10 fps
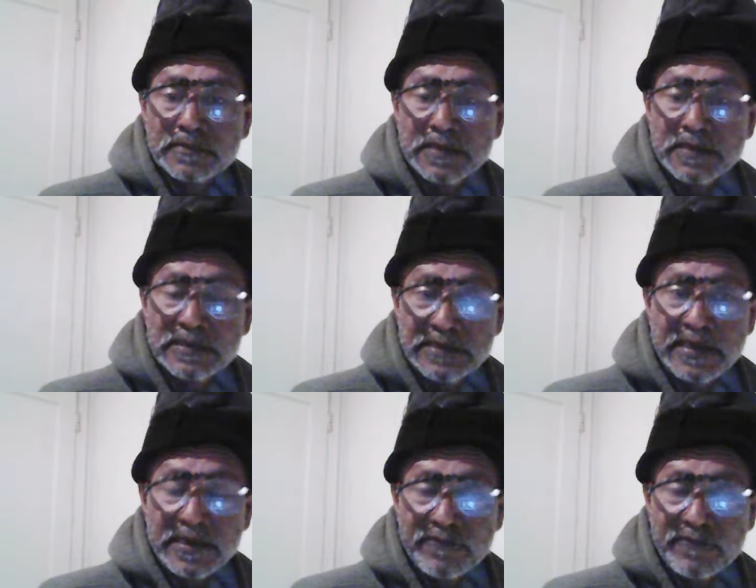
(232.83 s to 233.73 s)
Is the egg
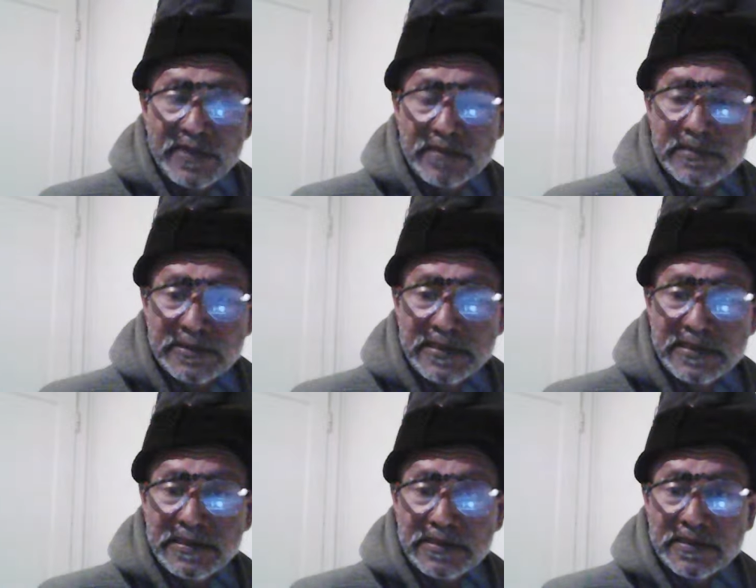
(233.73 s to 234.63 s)
available to eat?
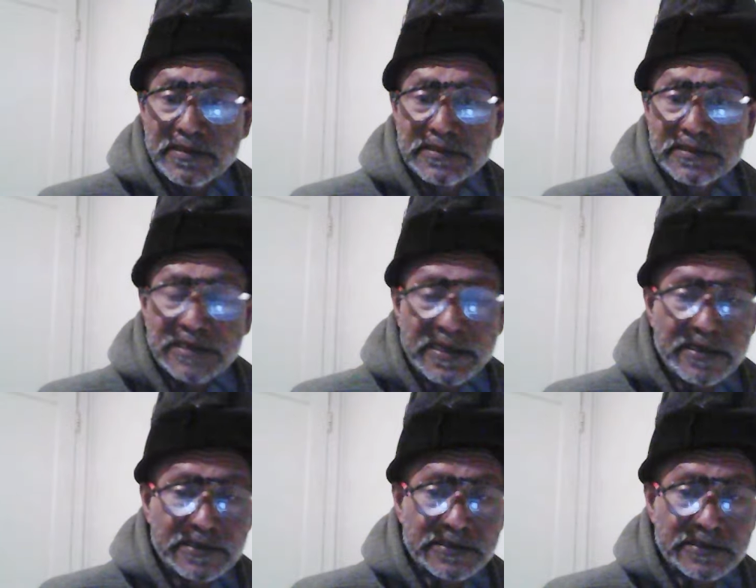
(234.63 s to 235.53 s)
And the chicken
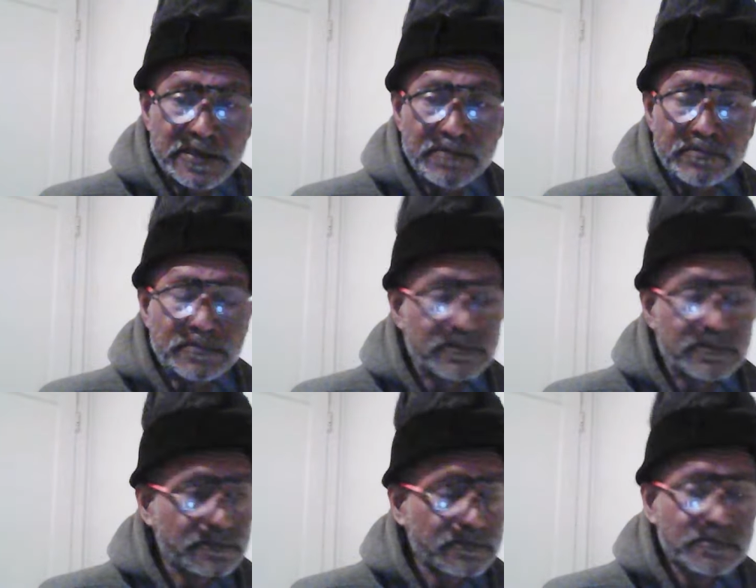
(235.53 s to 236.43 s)

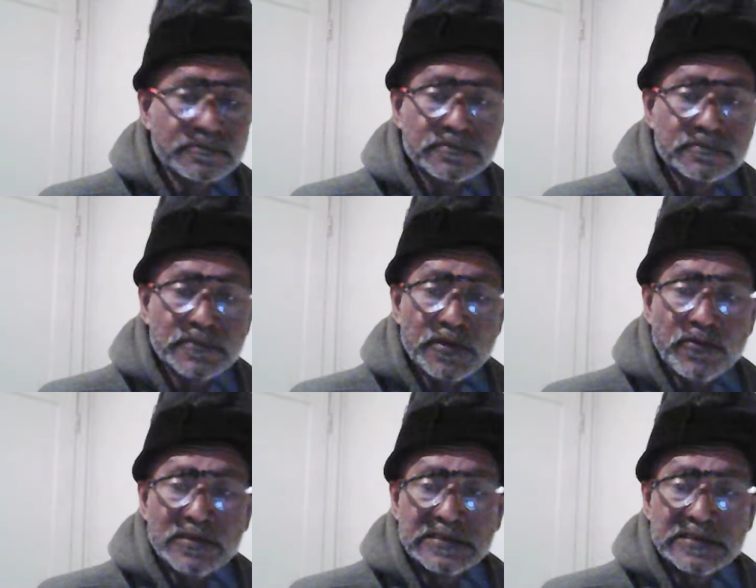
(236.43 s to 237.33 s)
is
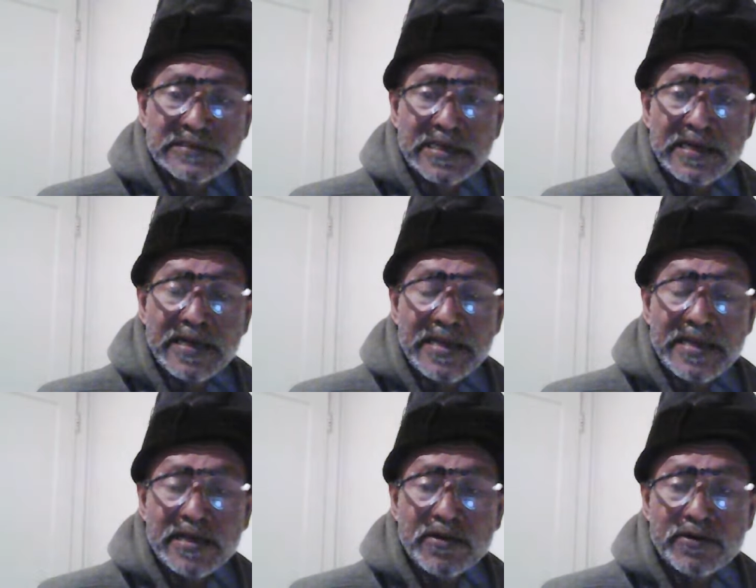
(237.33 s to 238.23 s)
it chicken laying
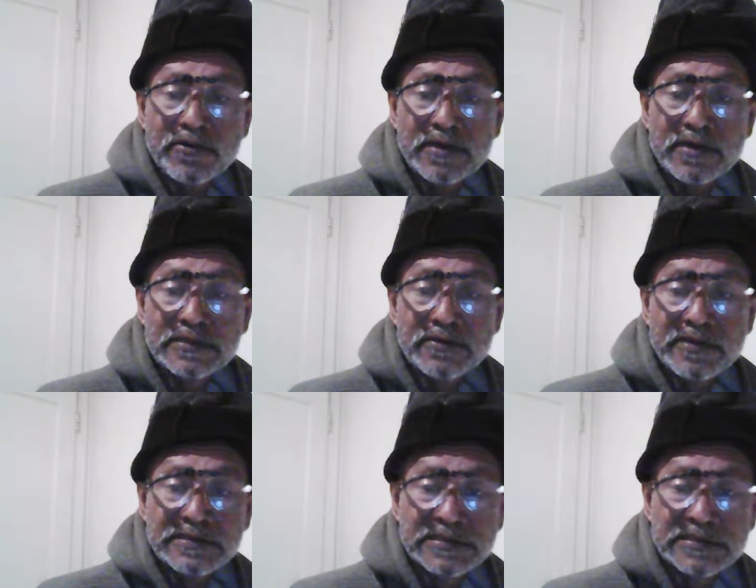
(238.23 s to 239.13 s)
or not? Or is
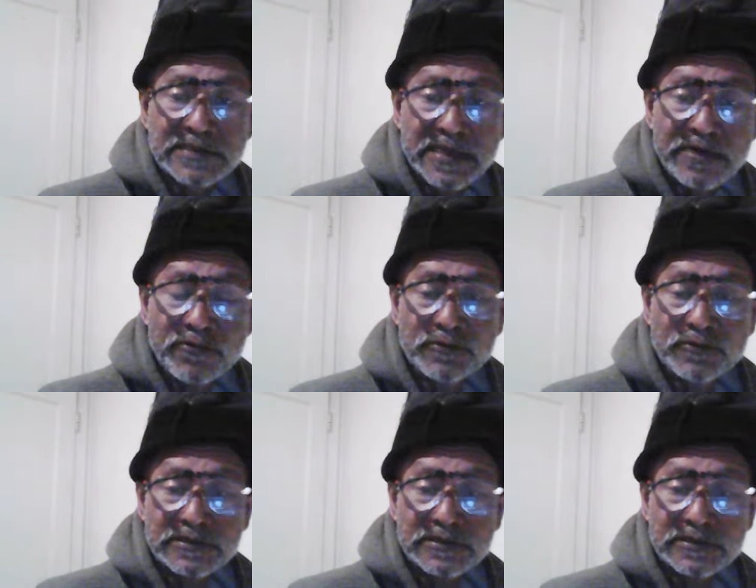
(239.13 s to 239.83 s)
it chicken a rooster?